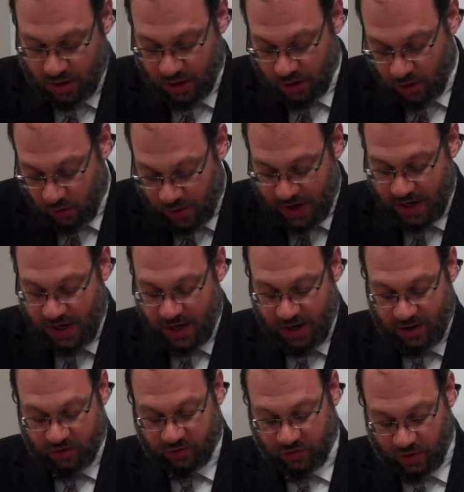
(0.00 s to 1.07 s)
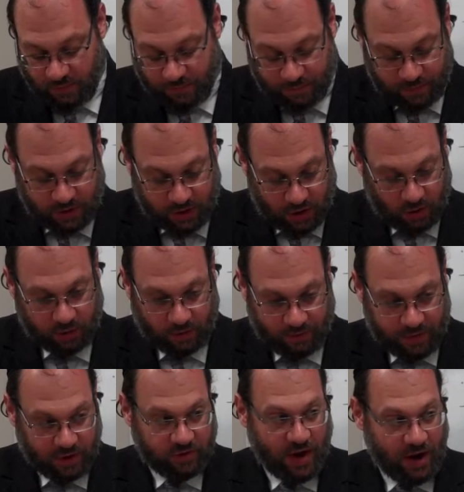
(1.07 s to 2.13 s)
ingredients and
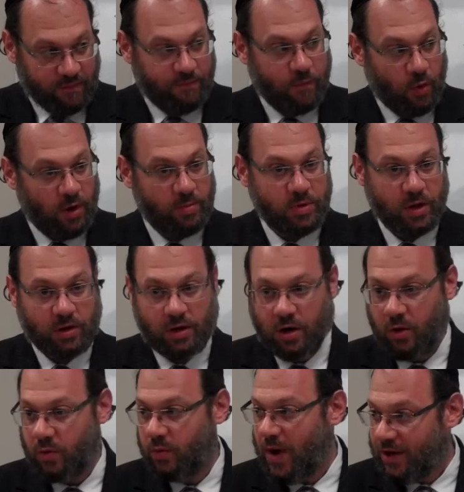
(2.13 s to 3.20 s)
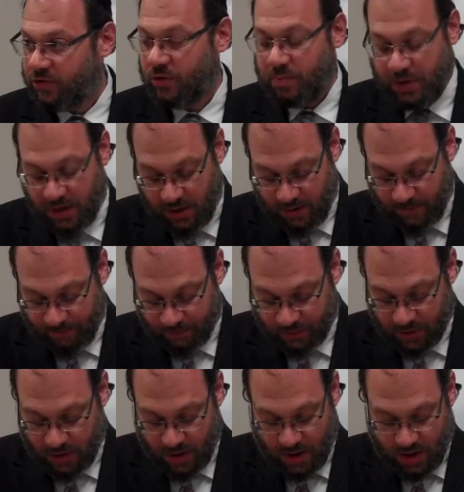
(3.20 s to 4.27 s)
the exact formula, recipe
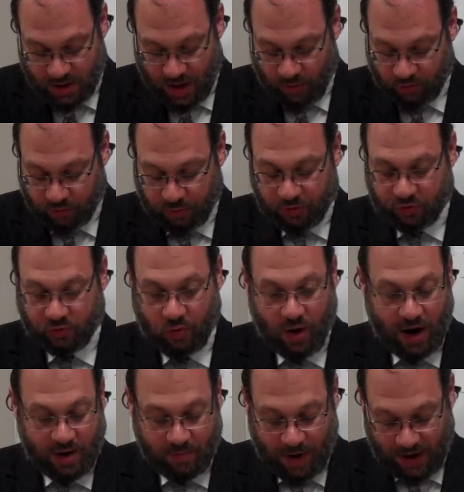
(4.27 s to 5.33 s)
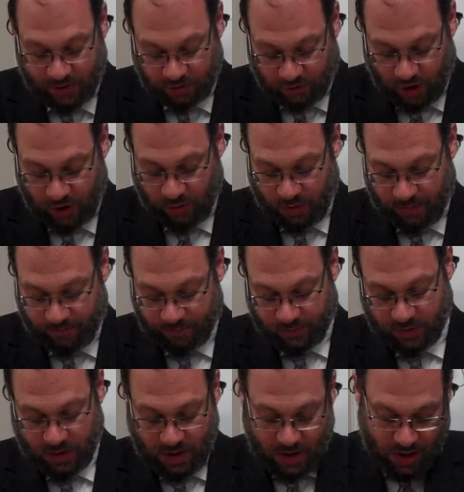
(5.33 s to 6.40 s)
that was prescribed by the Torah.
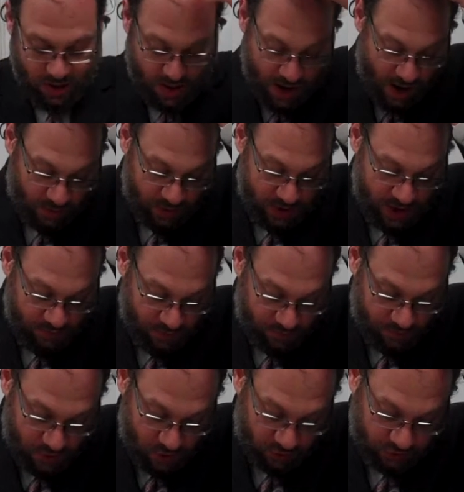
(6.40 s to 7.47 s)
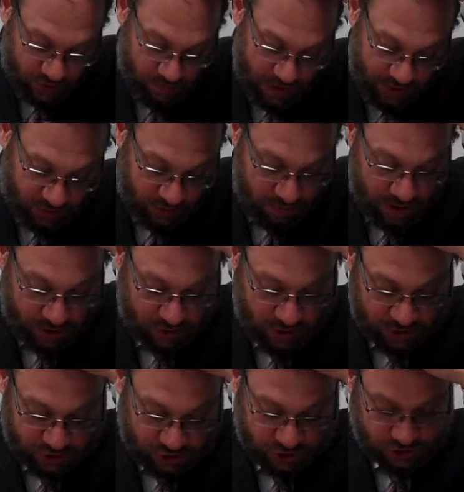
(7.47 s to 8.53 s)
Now, even for use in the base of
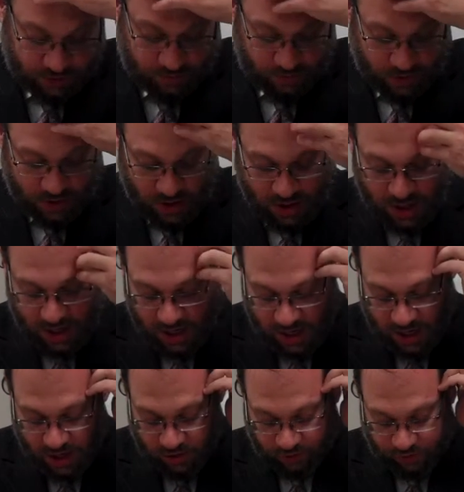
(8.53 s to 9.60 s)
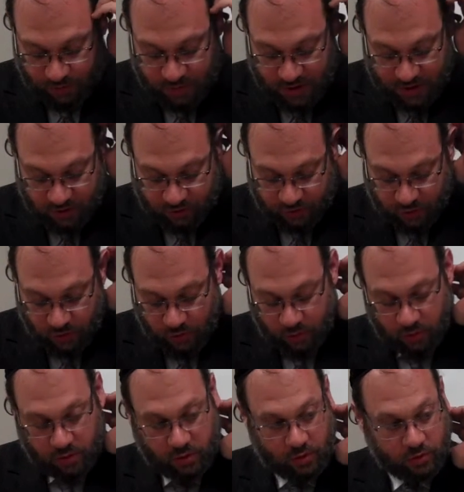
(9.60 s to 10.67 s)
Mikdash, it is forbidden
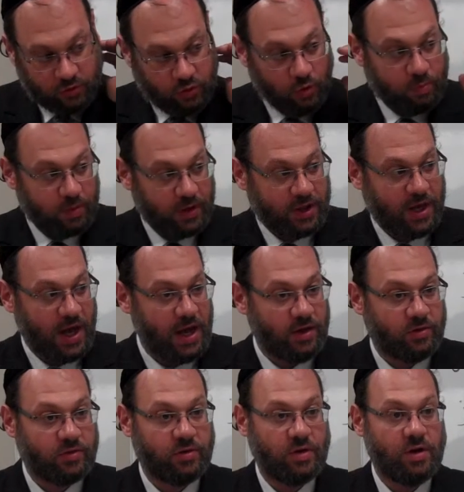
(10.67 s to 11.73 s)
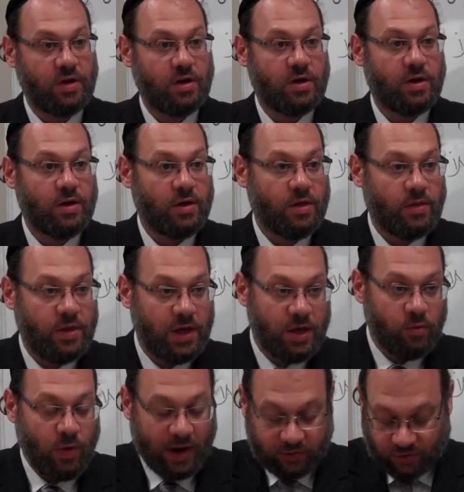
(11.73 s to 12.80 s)
to duplicate
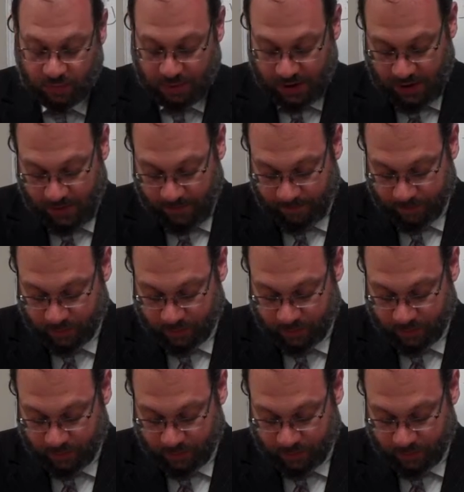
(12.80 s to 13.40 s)
the recipe.